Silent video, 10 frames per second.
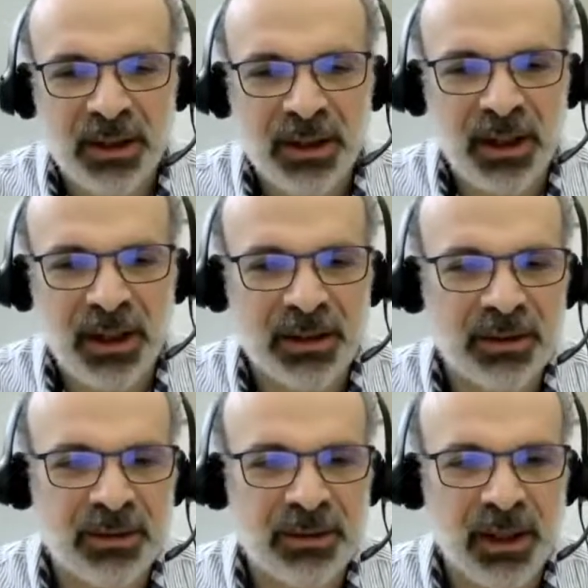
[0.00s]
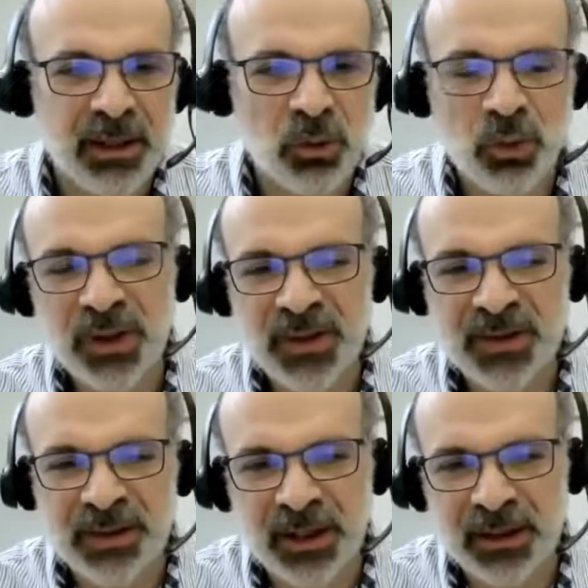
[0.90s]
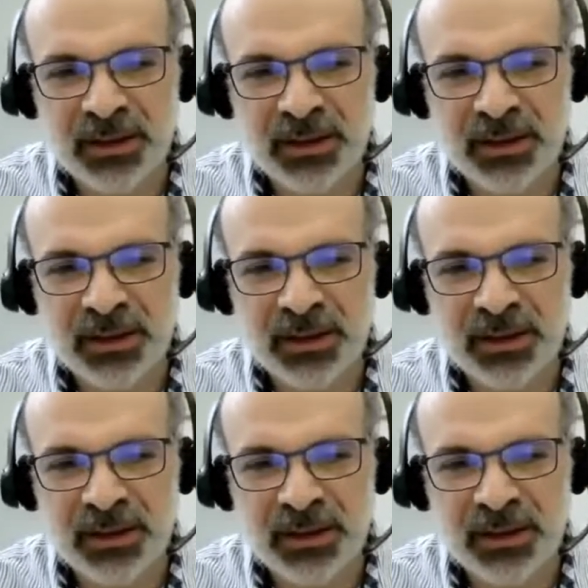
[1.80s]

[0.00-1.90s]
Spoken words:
and I don't understand